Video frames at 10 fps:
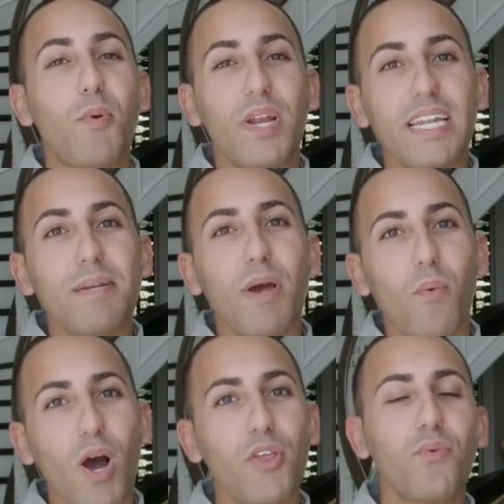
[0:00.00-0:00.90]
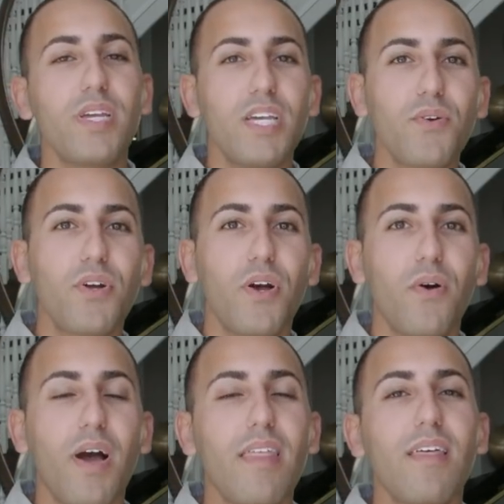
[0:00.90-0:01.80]
But when I did my walkthrough a year
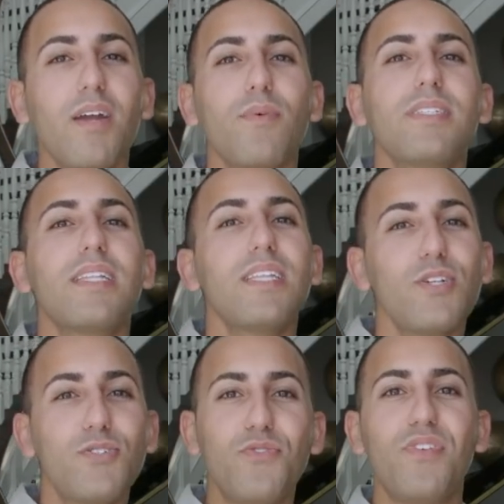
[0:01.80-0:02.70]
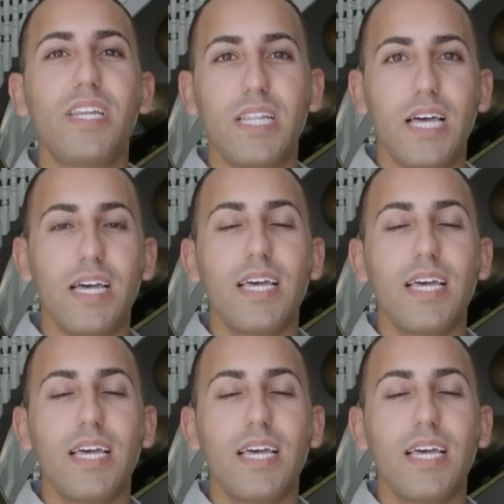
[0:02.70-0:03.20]
ago, I thought it was a little too vanilla